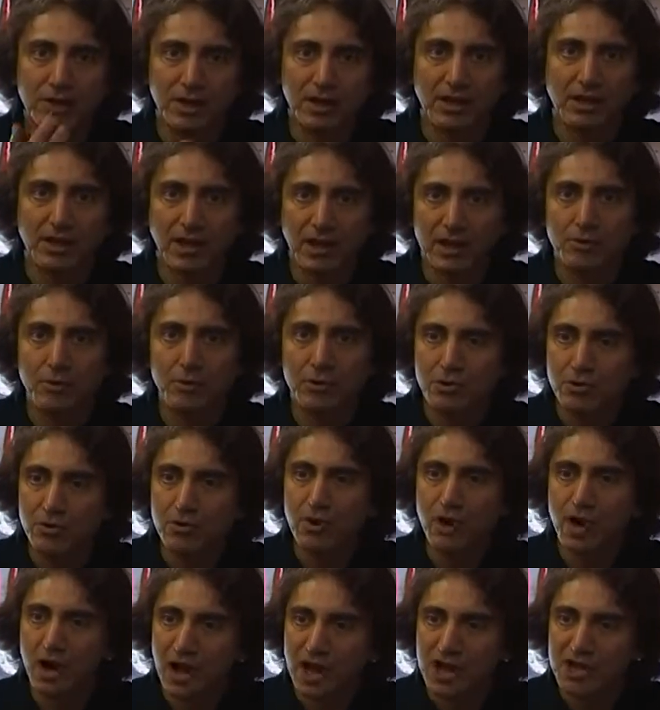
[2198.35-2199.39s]
It, like when
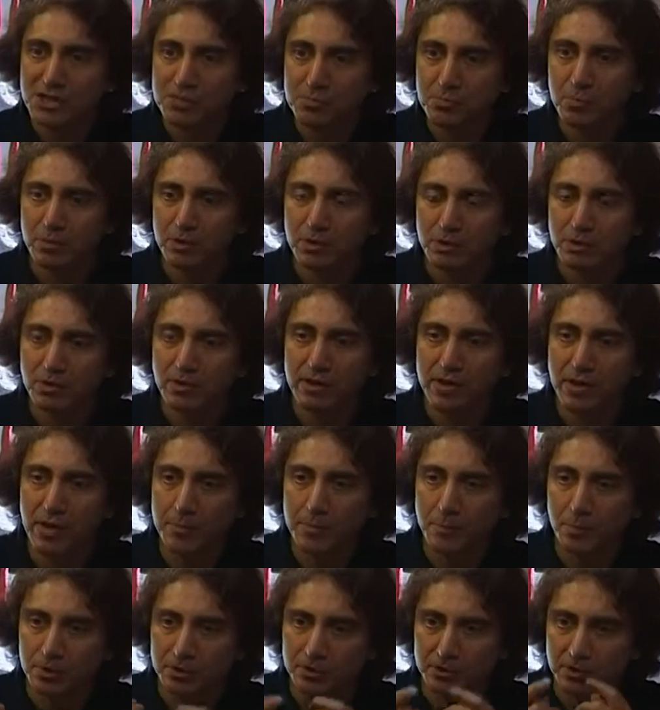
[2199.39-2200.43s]
you're in a hospital and
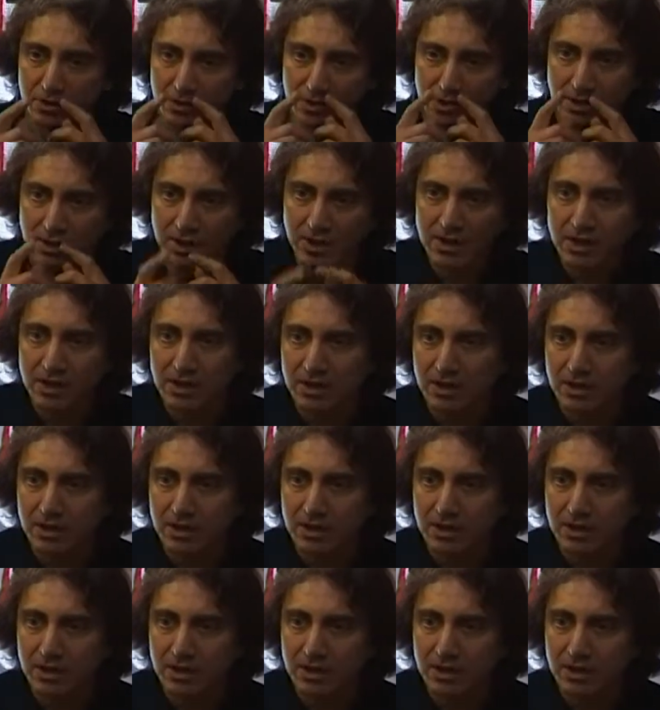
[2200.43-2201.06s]
they put the